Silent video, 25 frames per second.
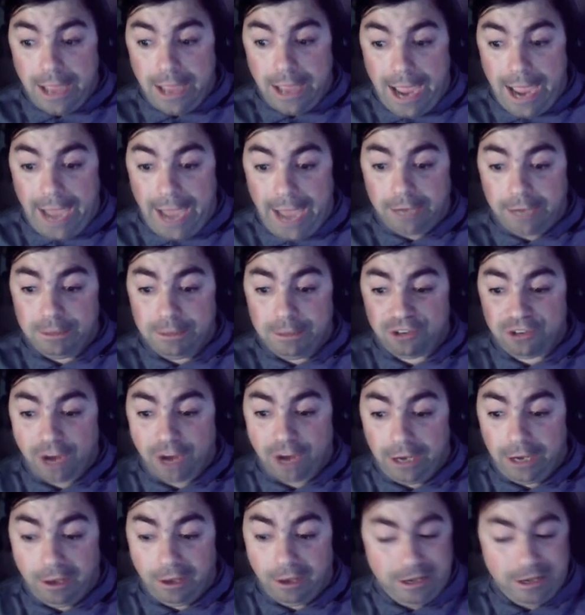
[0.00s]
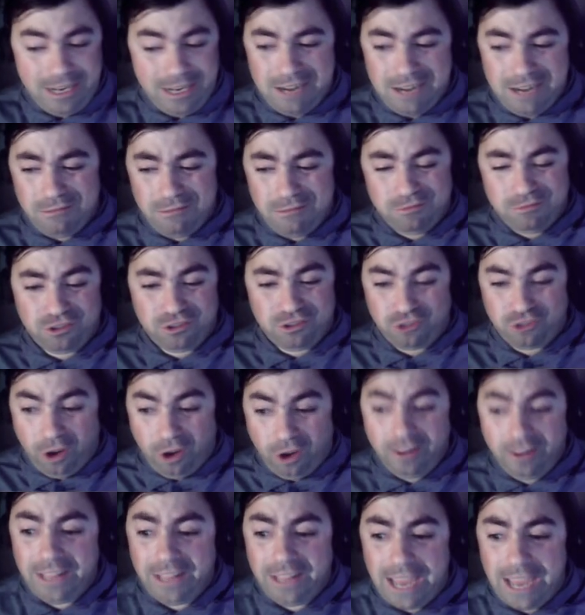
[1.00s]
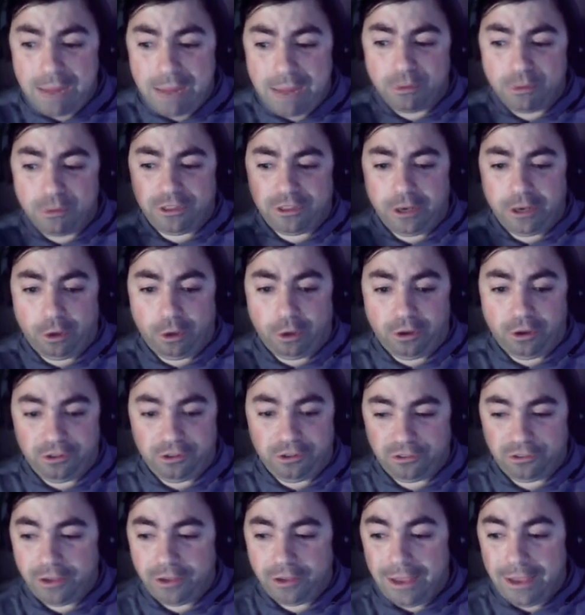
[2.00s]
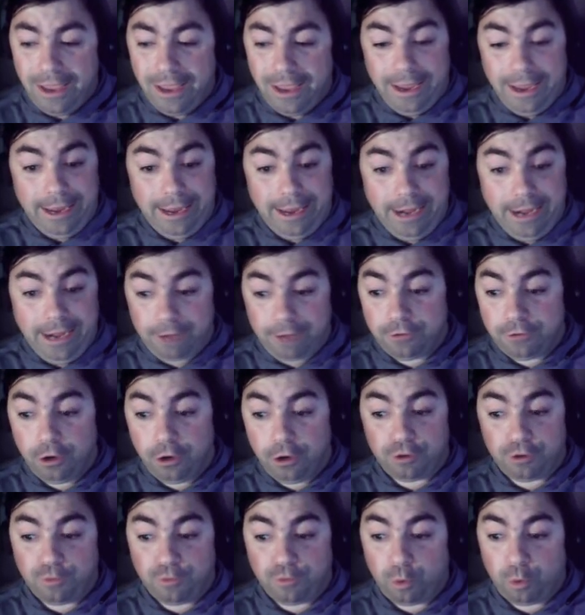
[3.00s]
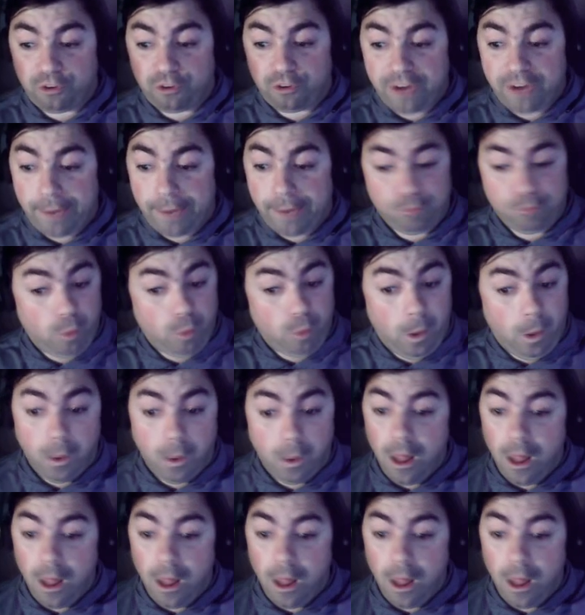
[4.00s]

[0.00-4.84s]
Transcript: Had to be sidelined. He started the game with an illness. And after those 4 snaps, well,